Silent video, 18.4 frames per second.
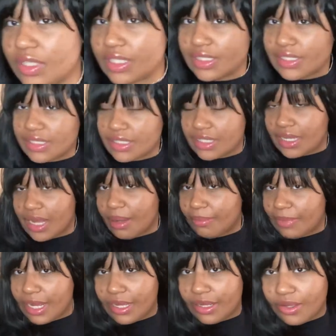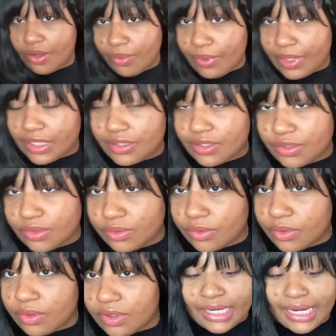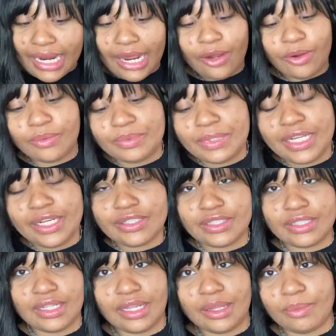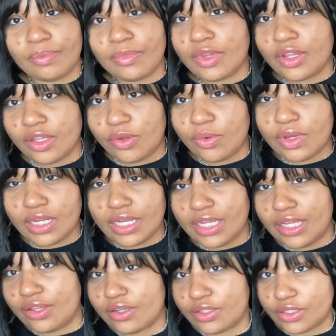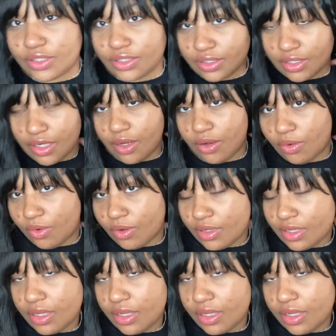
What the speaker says: this look, I'm not going to. Now, here's the thing. You can either just go